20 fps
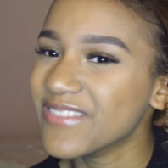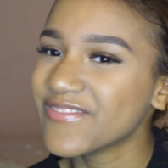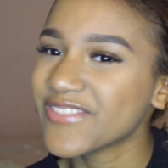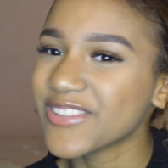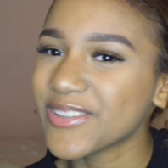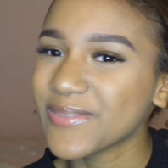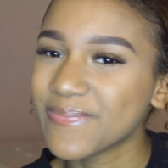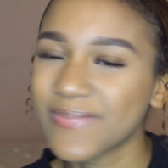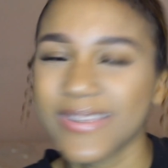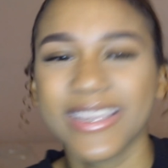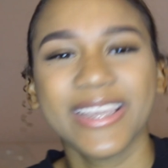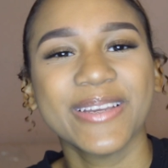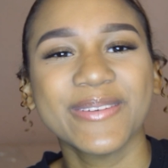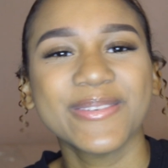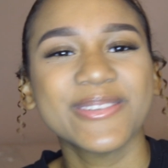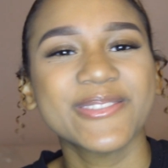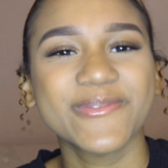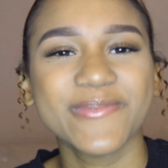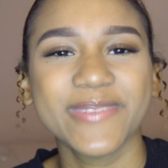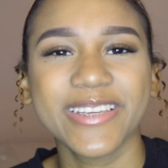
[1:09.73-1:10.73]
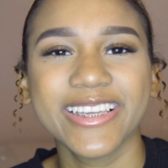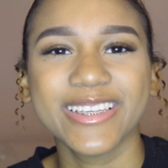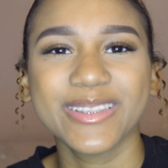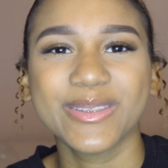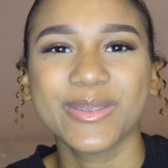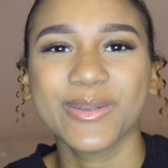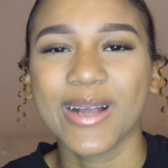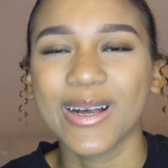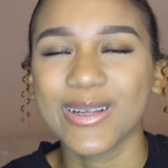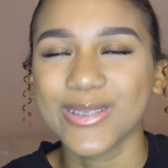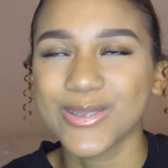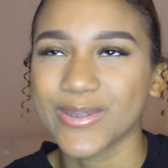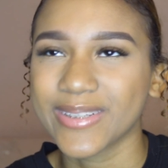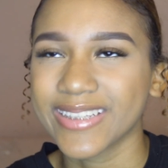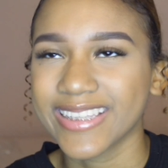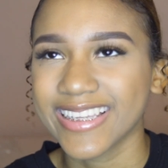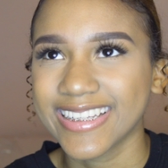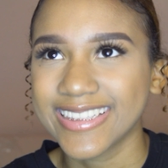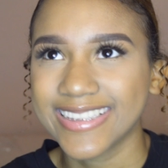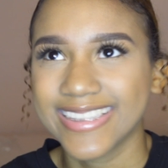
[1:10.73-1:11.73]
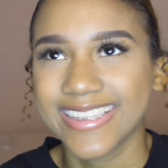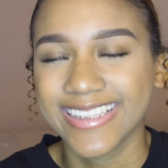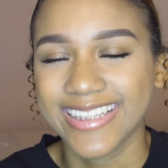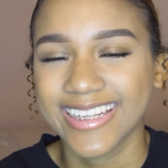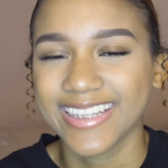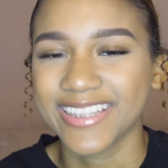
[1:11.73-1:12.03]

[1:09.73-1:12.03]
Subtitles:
for being with me throughout 2018,